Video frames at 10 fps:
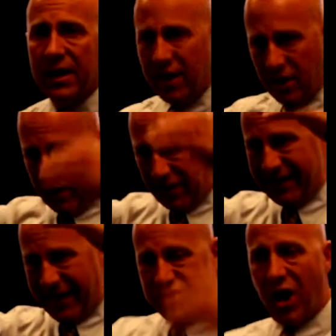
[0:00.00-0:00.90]
You'll get
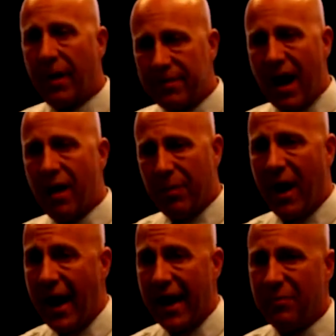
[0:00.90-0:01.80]
that top-down
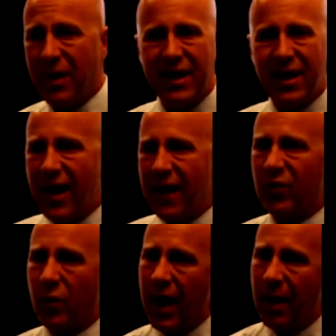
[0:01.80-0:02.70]
buy-in, but after a
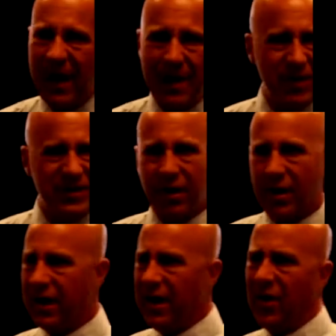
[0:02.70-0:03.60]
while people
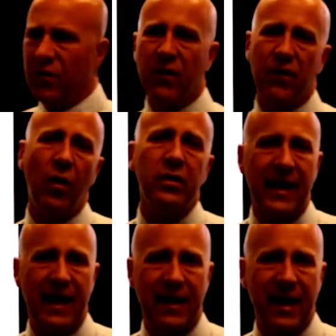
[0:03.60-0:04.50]
start
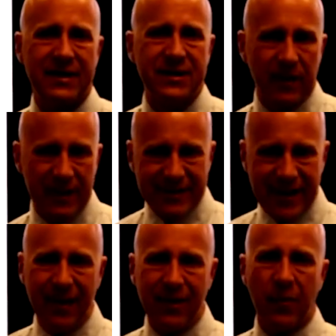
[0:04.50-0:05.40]
revolting. It's called the
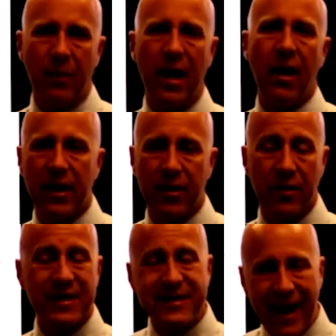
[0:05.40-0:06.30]
silent rebellion or the
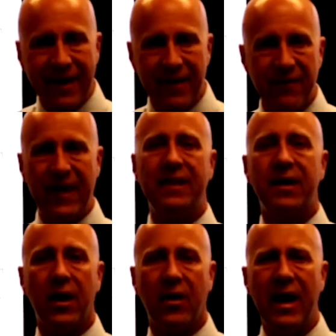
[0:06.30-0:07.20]
silent
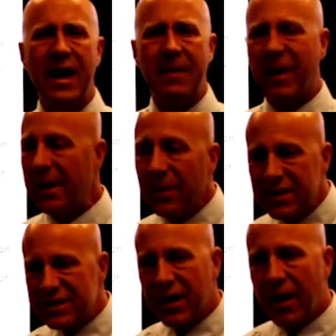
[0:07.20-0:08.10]
veto. People
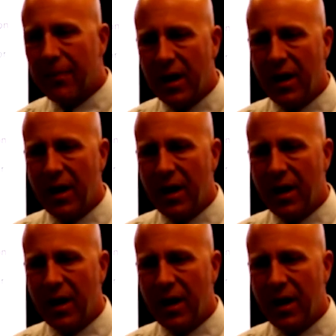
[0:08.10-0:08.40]
stop